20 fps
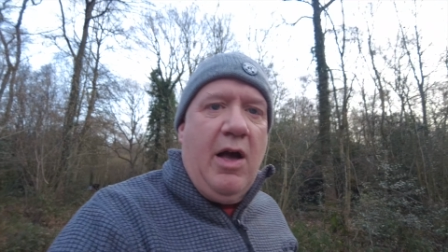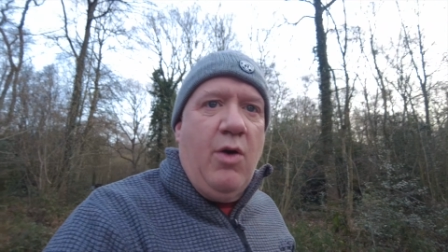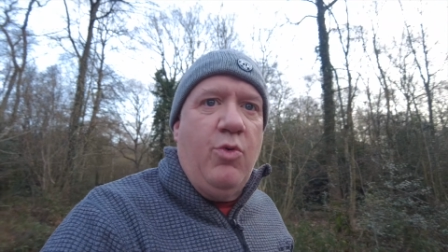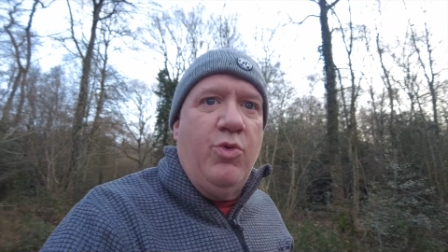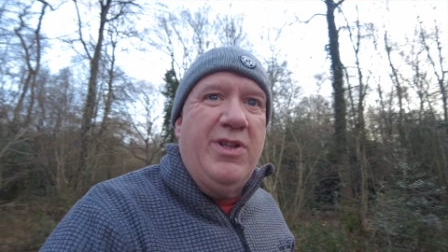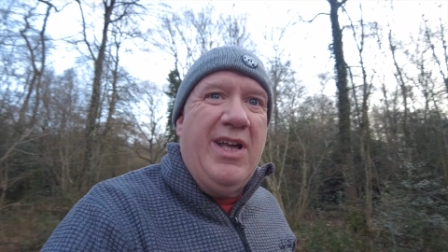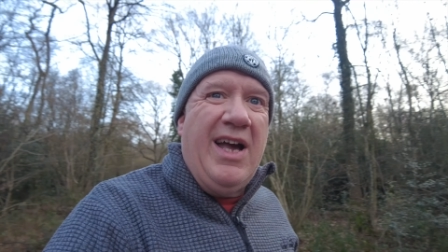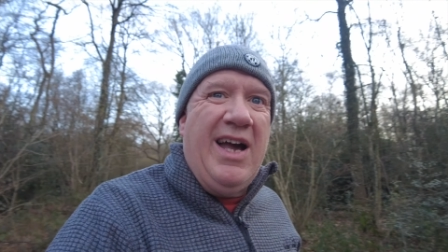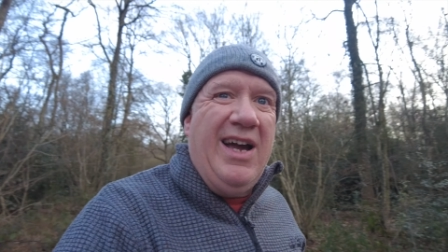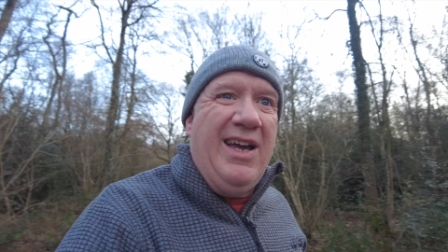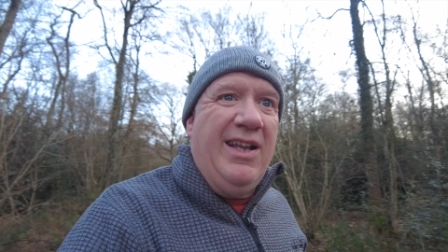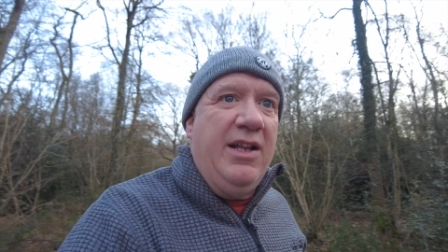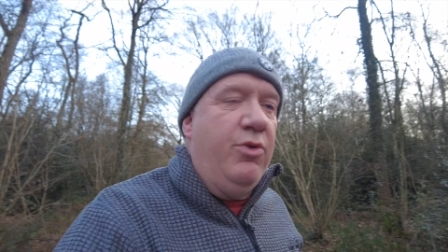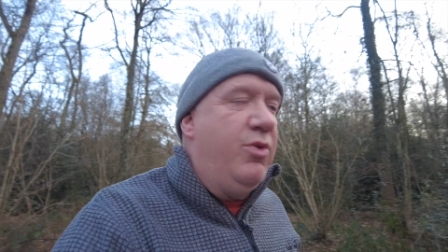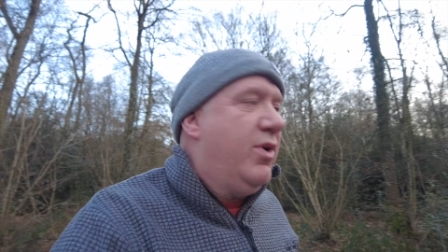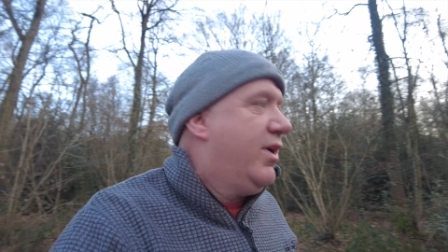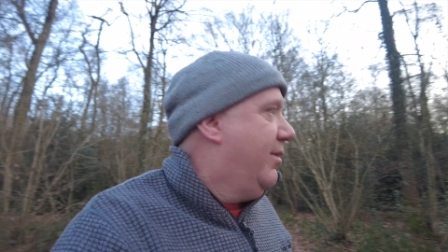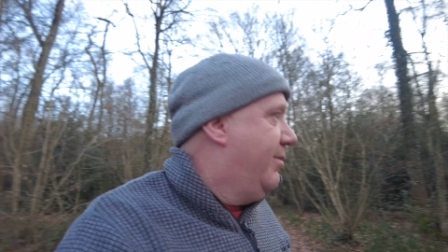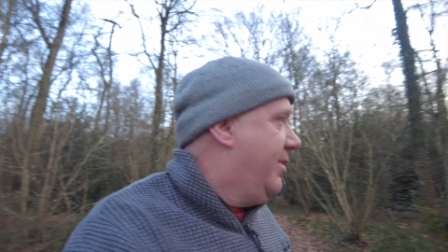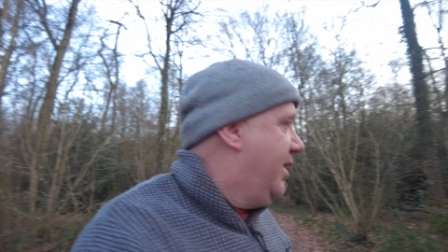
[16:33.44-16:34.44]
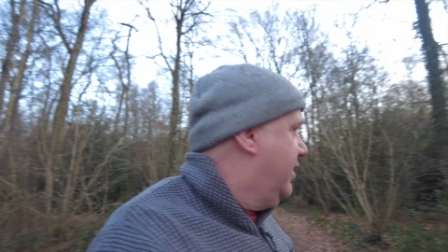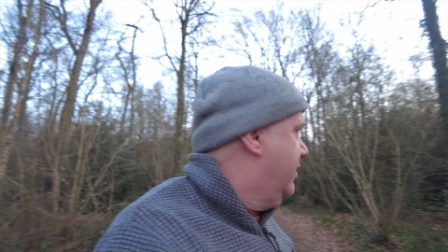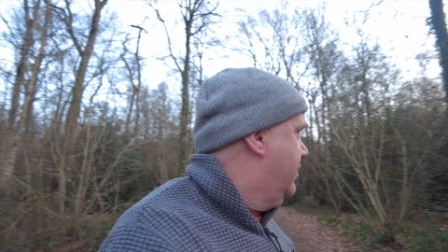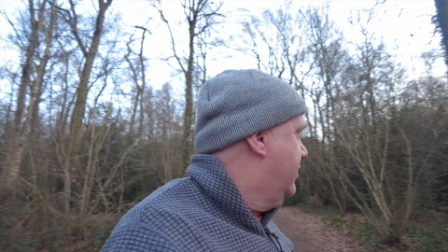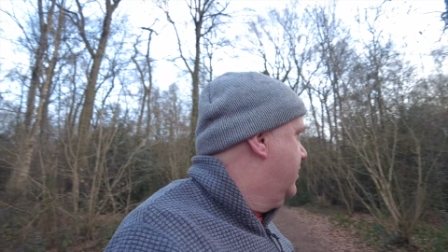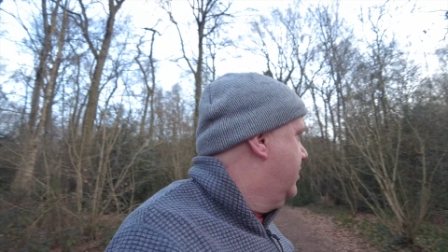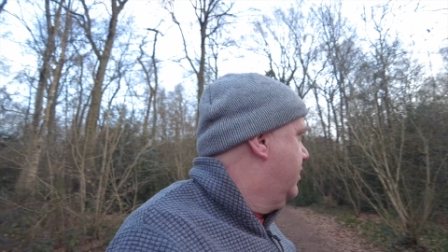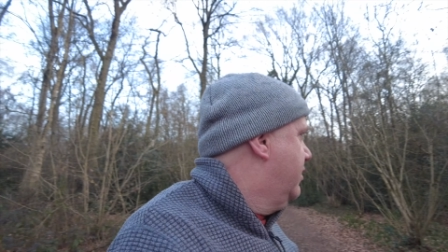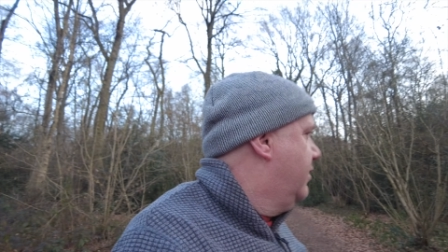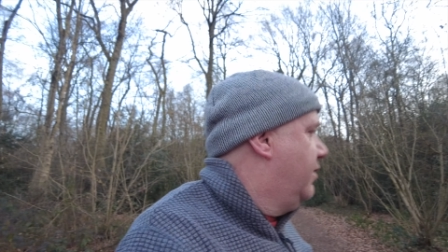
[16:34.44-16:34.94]
I would highly
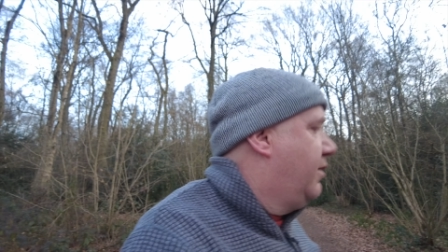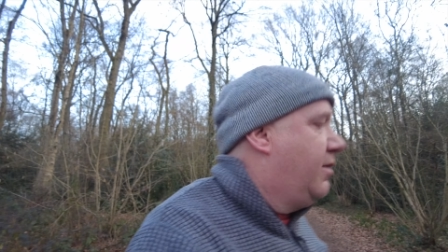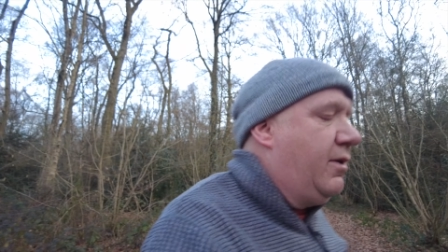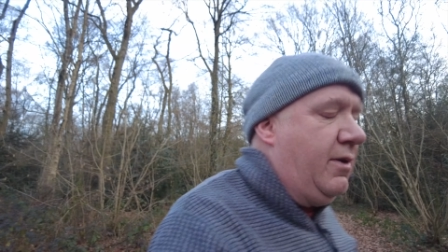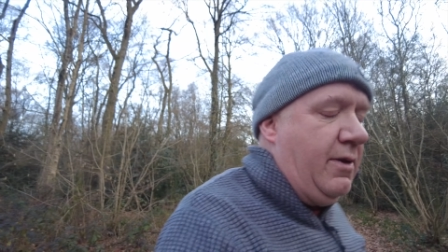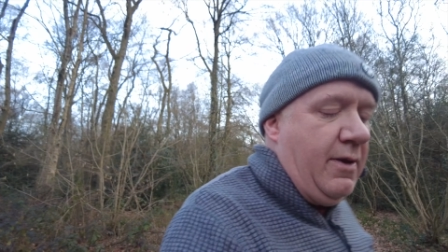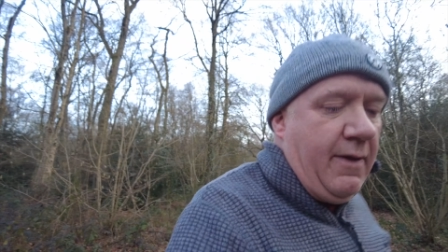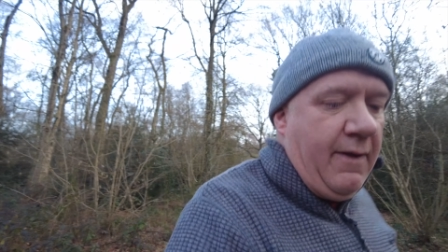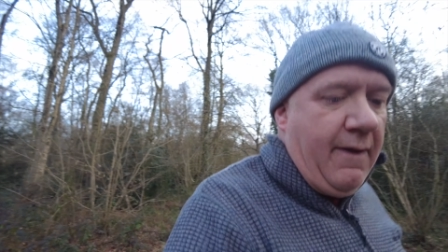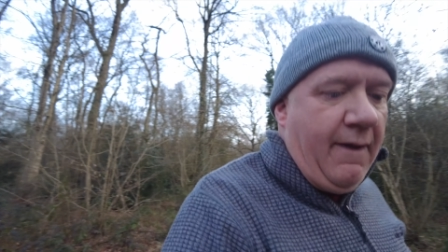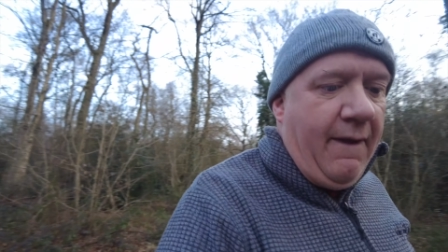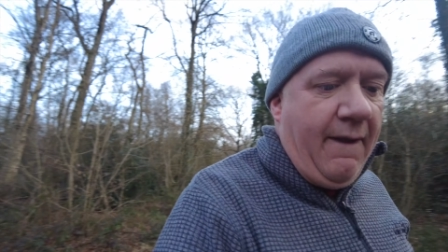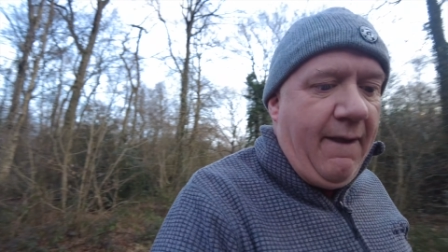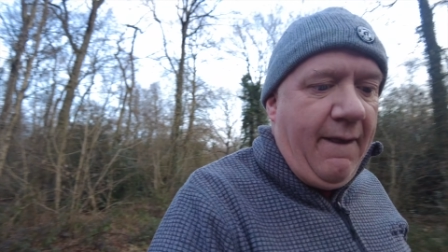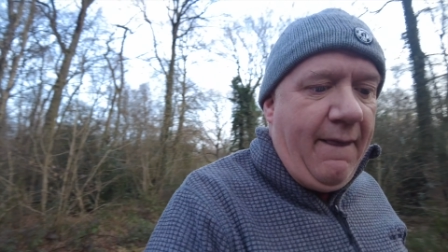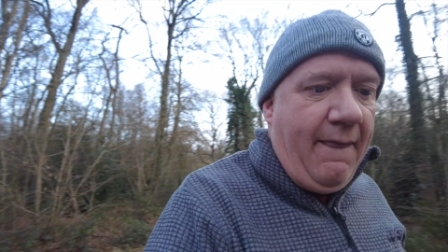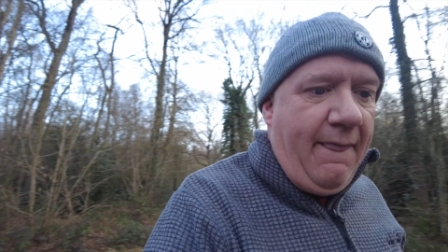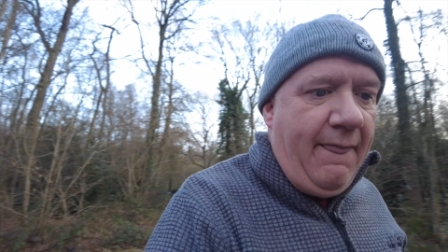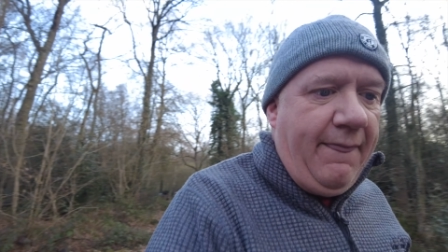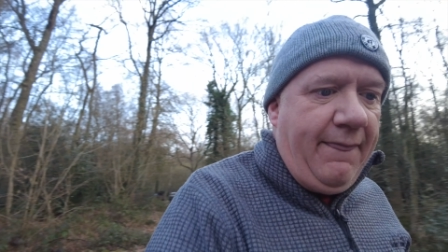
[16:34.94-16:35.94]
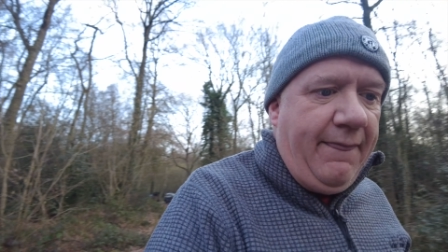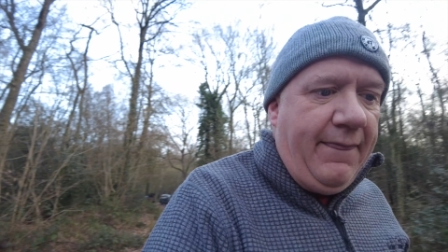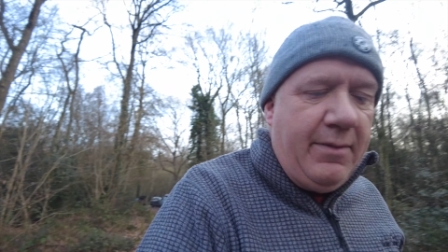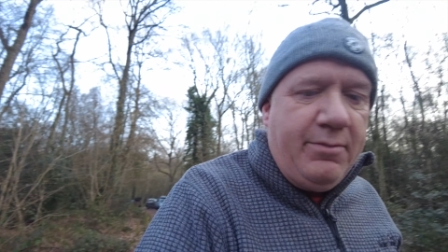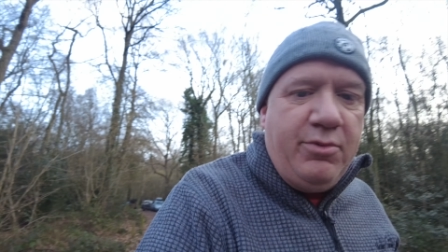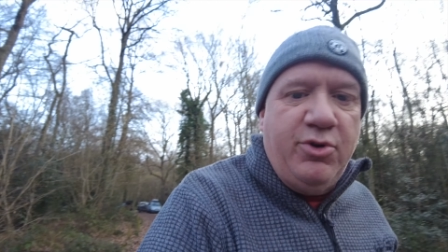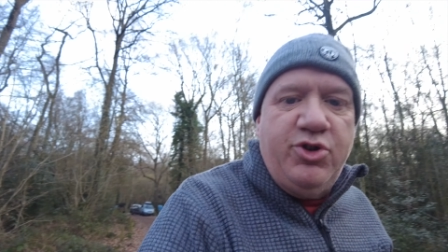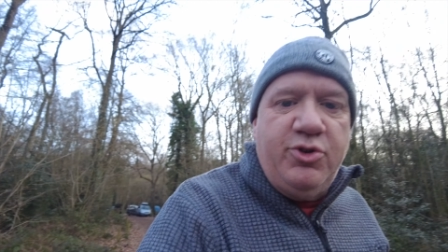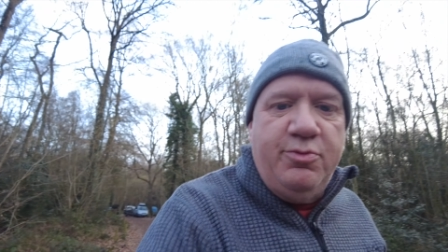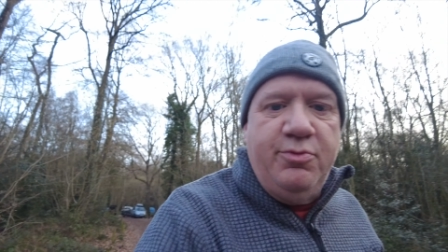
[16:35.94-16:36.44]
recommend the
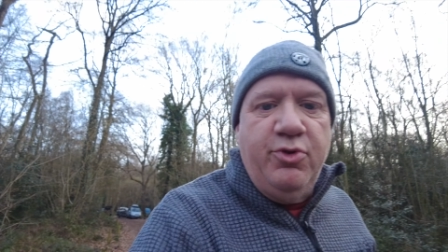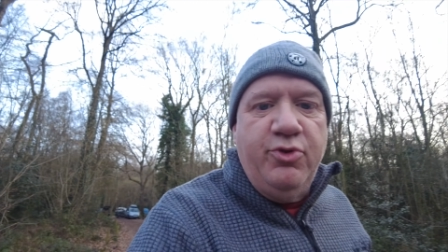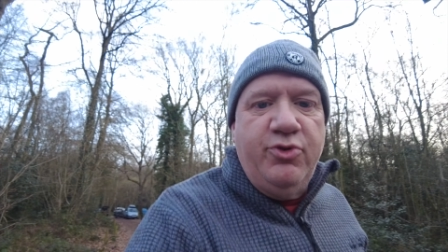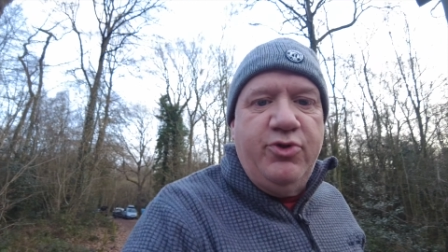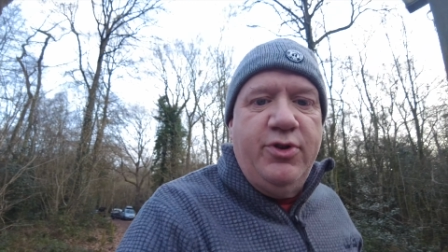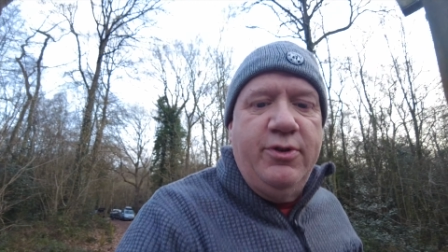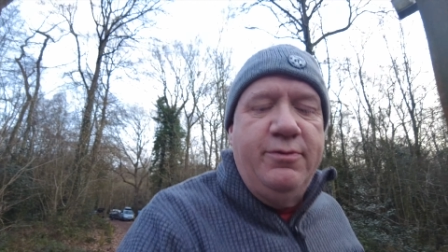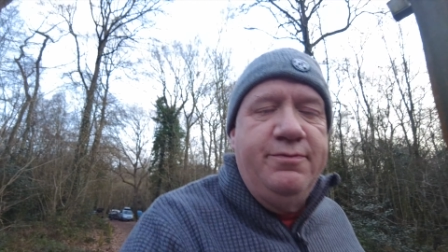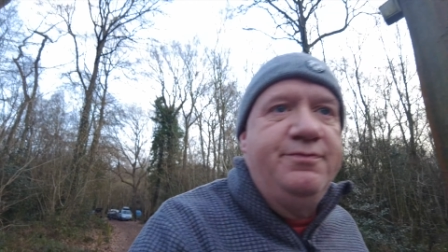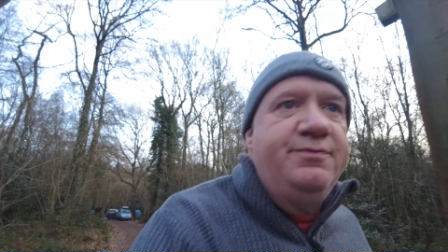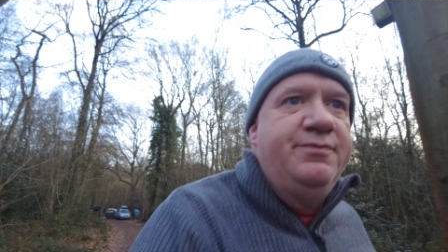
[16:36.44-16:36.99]
bush moot.